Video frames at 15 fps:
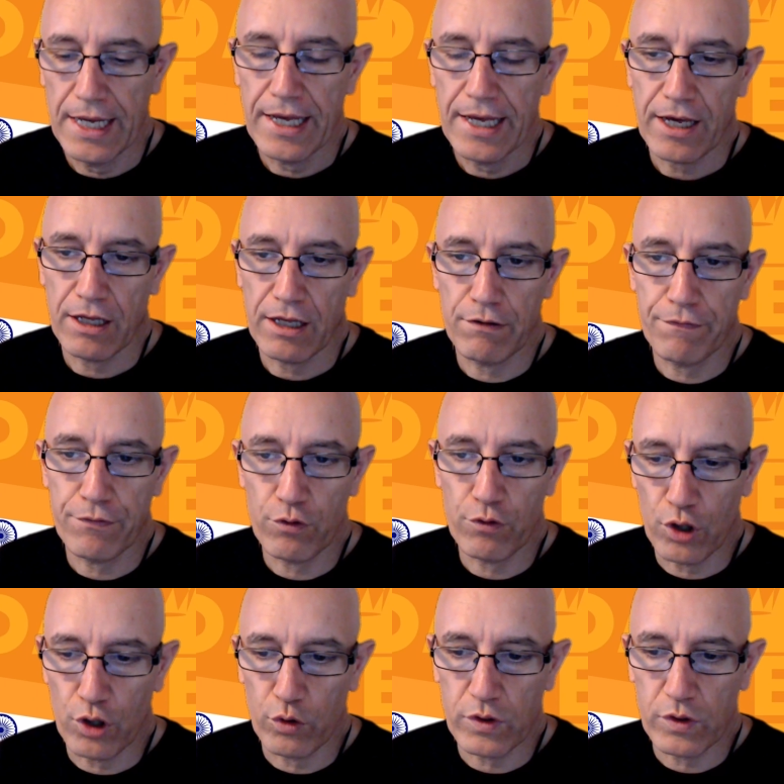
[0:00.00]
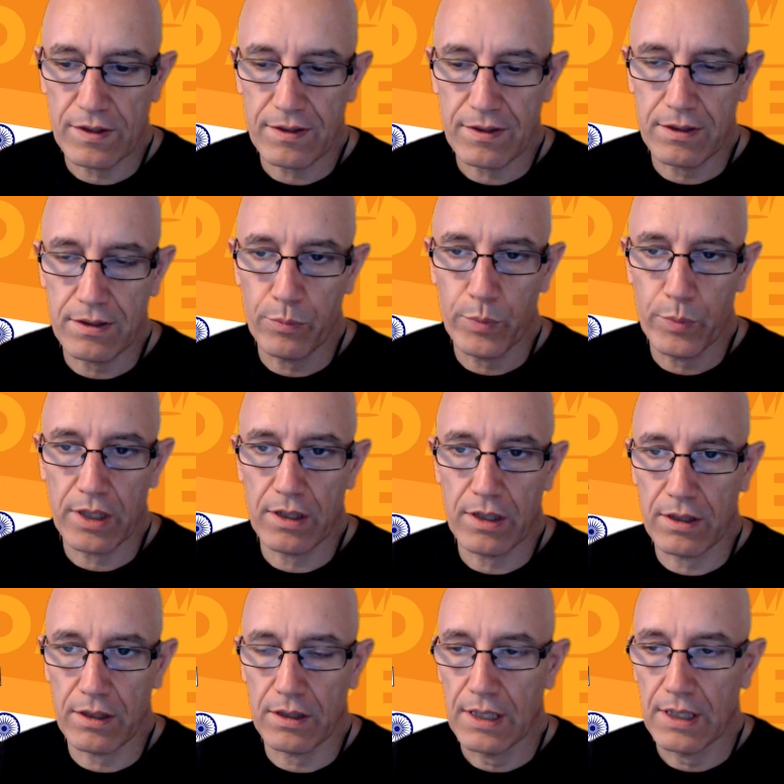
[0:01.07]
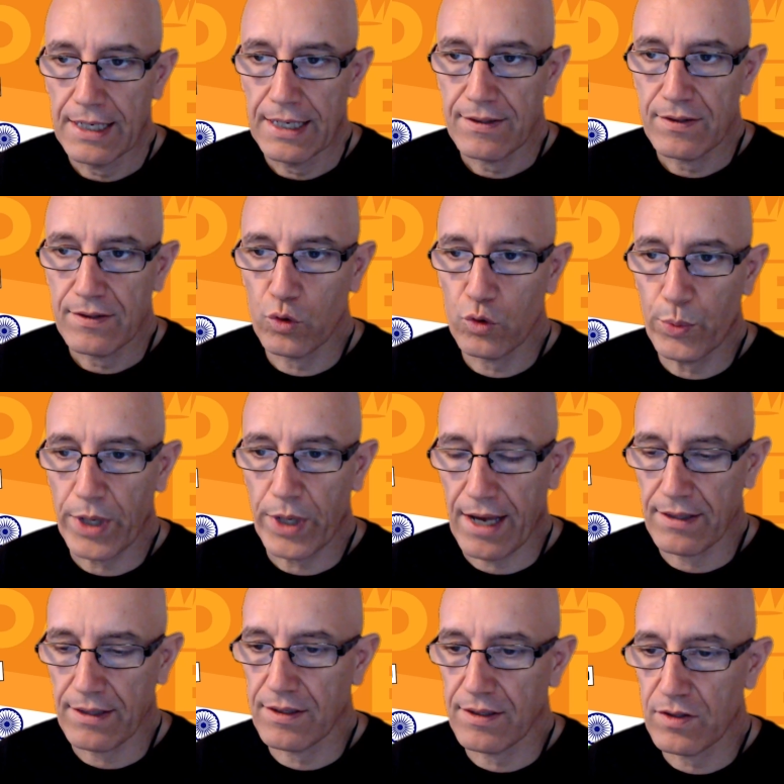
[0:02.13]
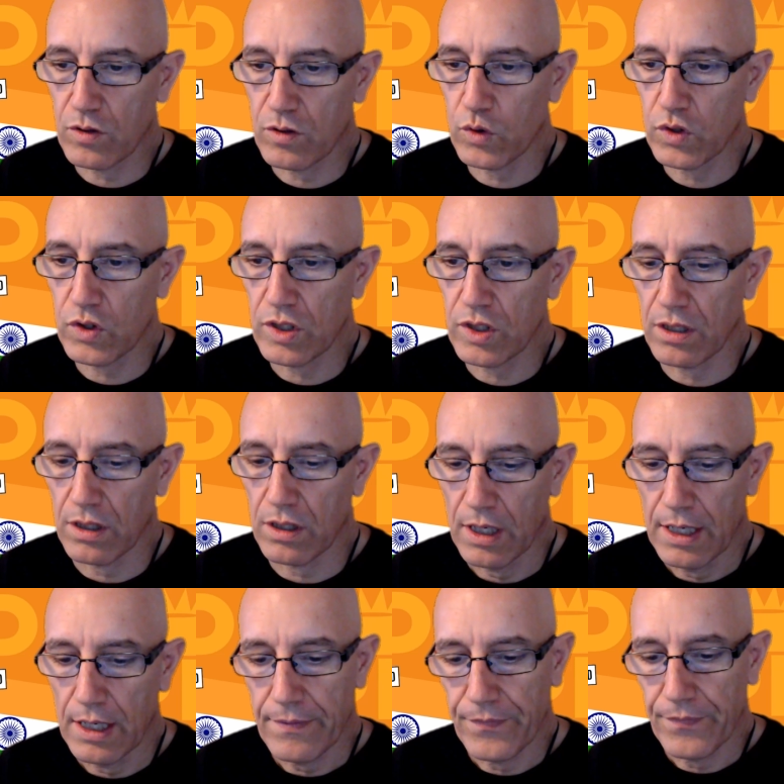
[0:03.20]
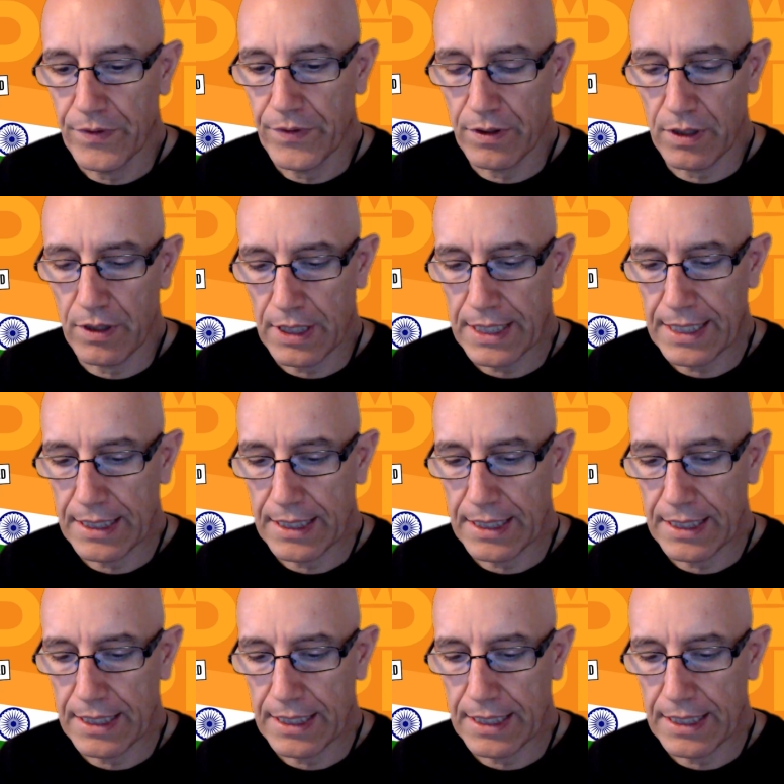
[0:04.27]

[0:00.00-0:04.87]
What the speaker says: And if you notice, the big surprise is to see the